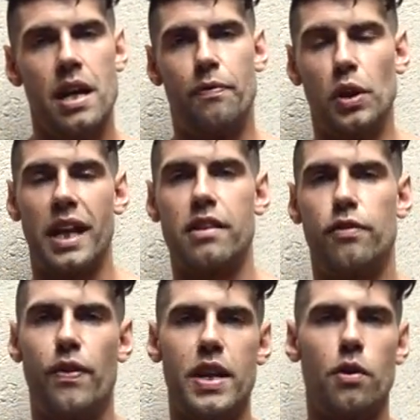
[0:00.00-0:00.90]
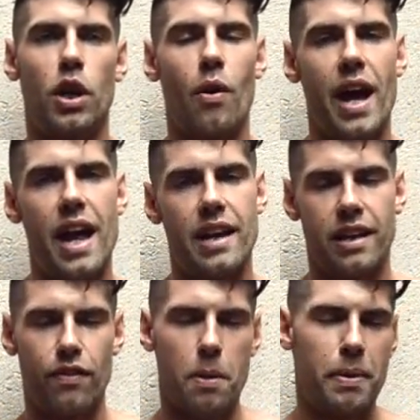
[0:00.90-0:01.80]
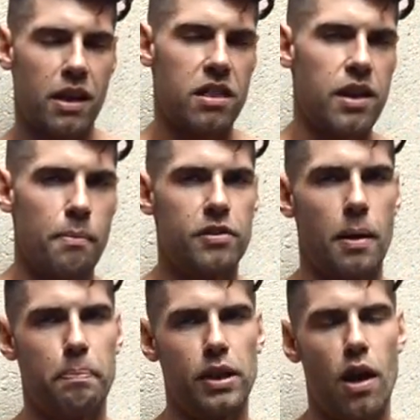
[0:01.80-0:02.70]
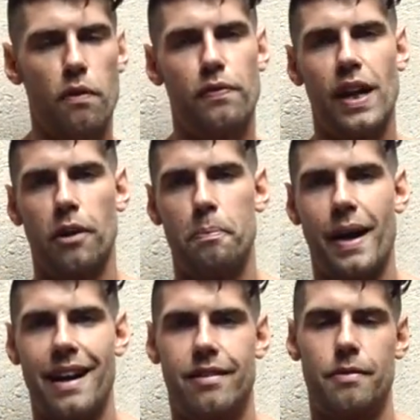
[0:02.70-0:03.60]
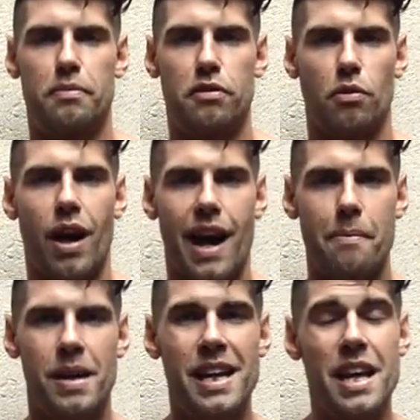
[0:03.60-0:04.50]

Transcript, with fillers: If you like this video, go ahead and give it a big thumbs up below, followed by a subscribe.